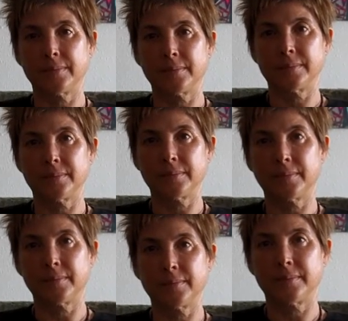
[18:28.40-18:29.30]

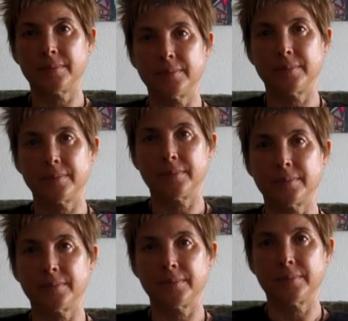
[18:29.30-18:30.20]
the
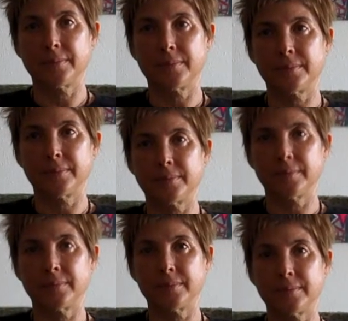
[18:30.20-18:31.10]
higher sort of
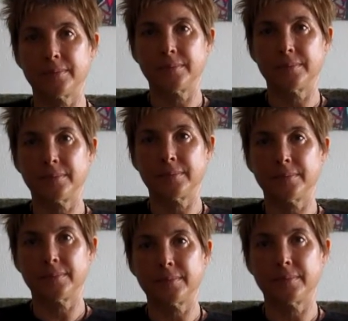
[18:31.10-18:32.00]
aspiration of
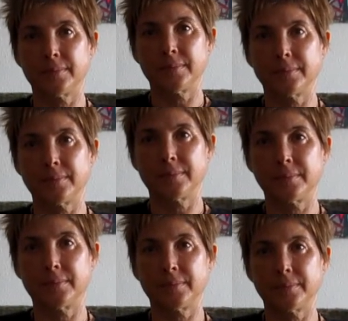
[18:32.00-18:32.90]
our
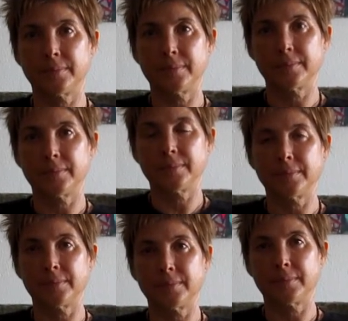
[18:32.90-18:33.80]
country's
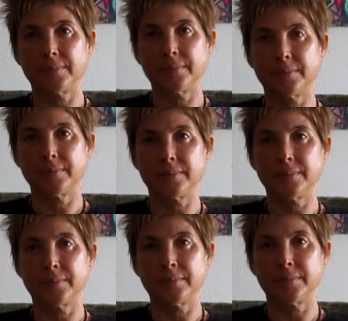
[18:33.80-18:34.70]
military
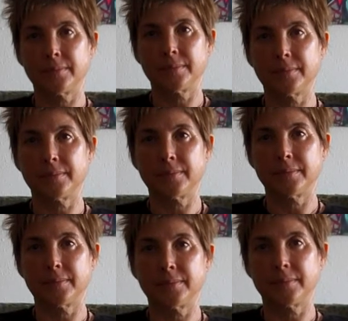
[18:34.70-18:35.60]
involvements and
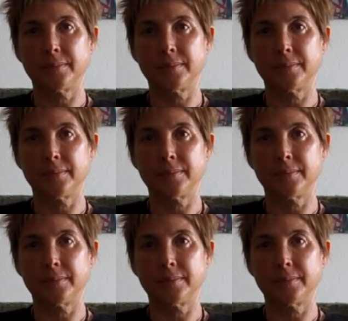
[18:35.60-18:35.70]
things